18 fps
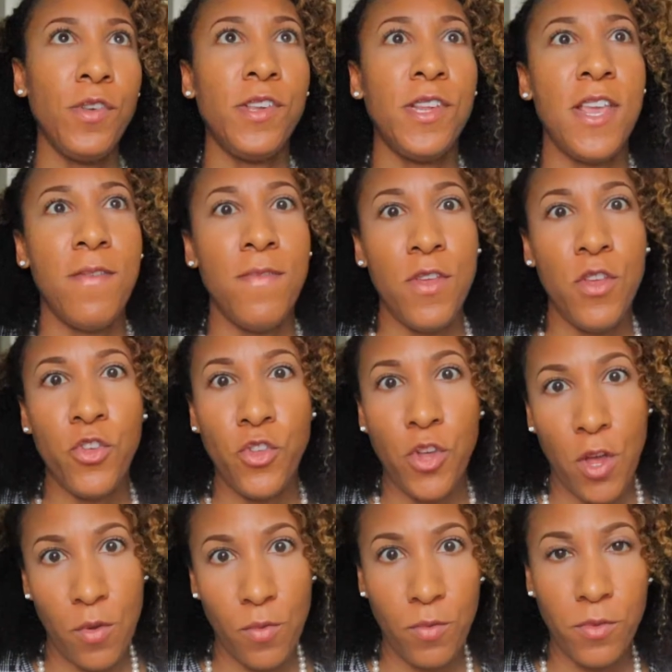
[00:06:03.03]
TV
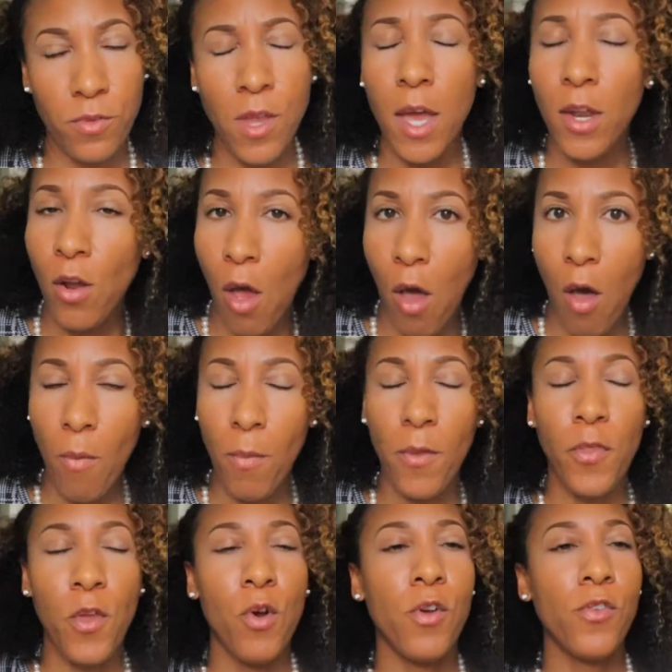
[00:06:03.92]
shows, not all,
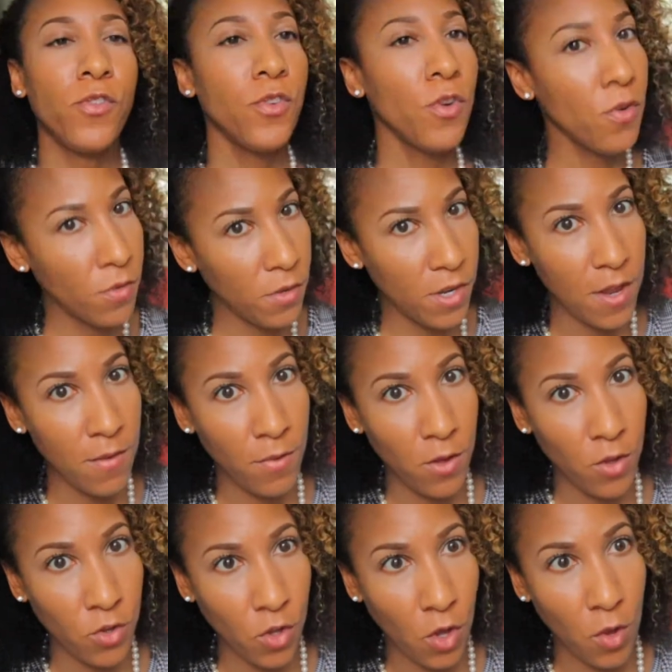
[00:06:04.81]
but there are certain
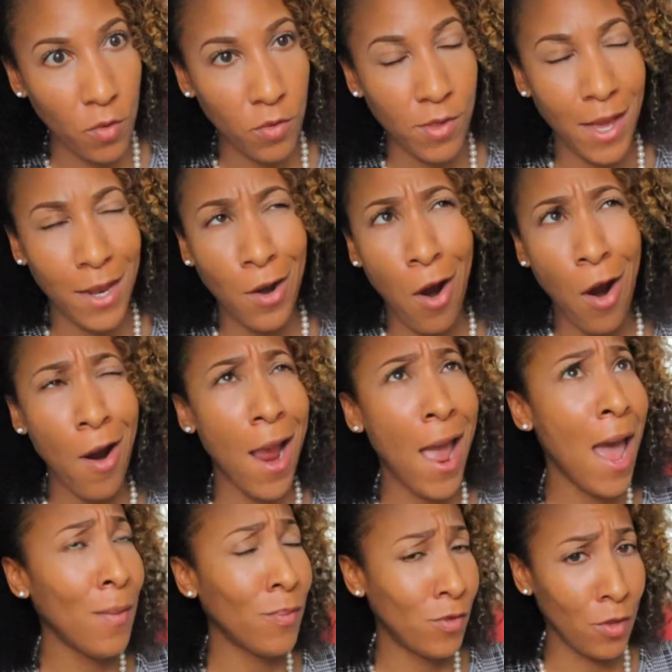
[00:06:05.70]
TV shows that are
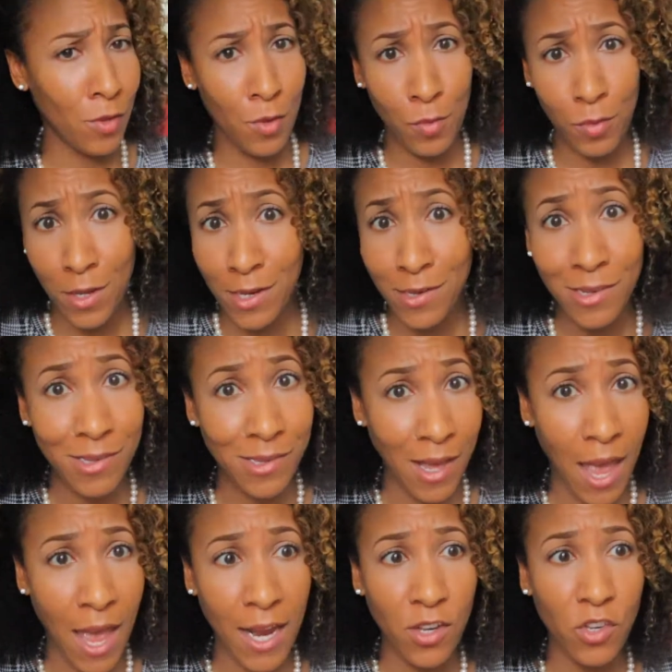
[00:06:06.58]
absolutely
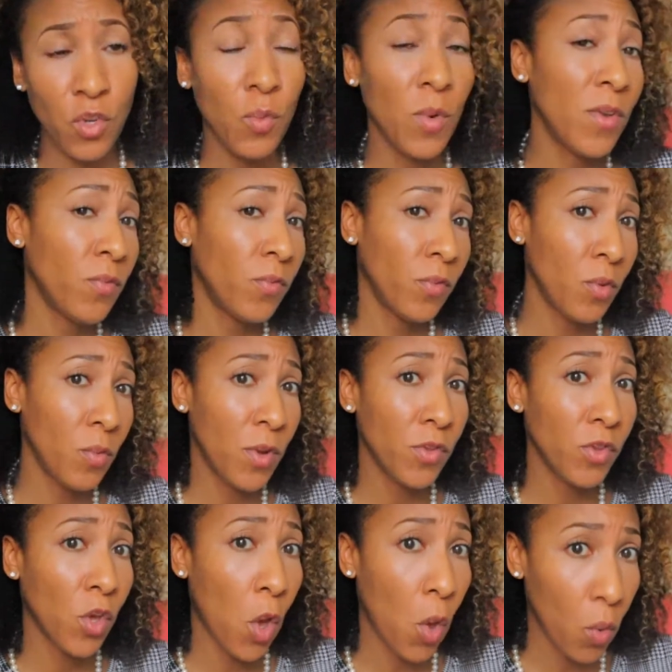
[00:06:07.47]
designed to
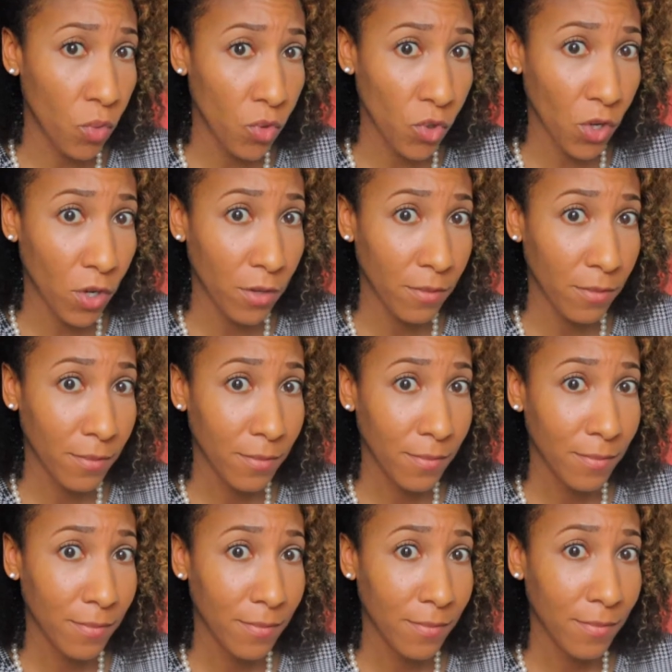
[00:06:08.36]
influence culture,
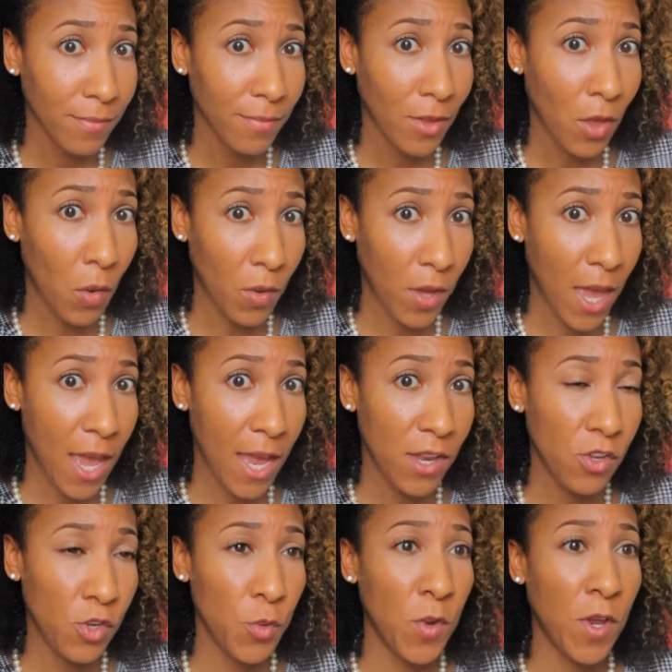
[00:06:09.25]

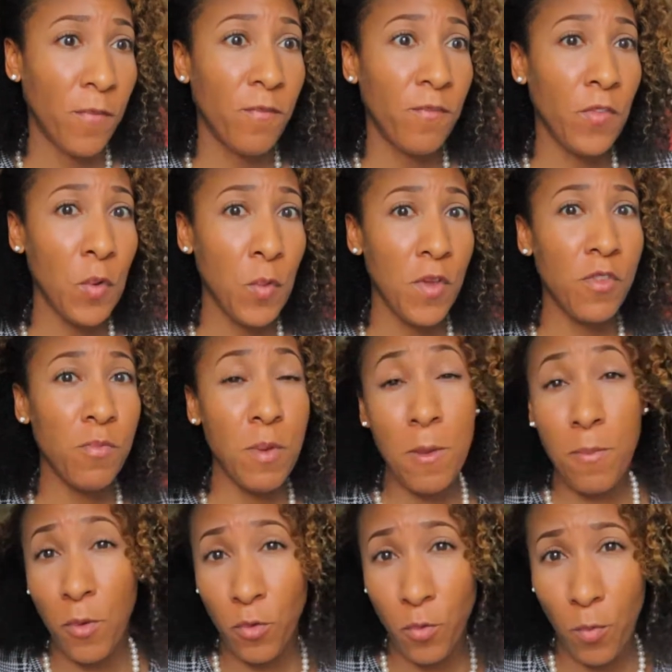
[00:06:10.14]
okay, to influence
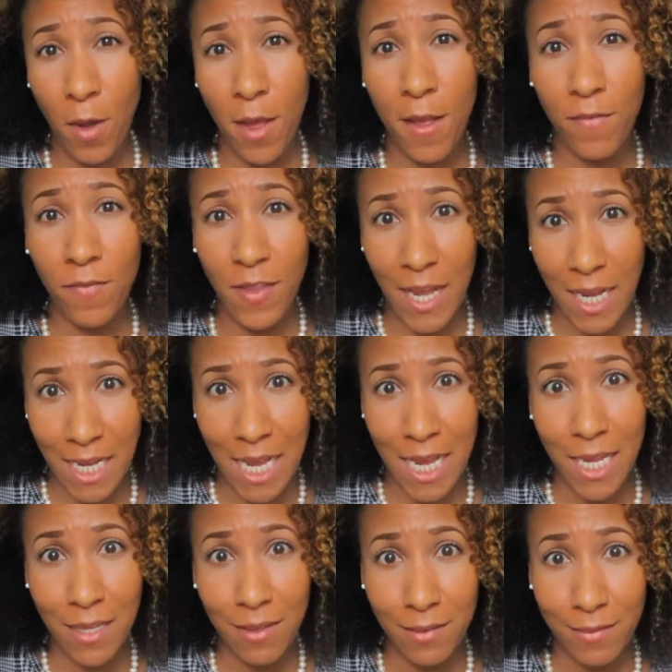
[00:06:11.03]
people's way of thinking.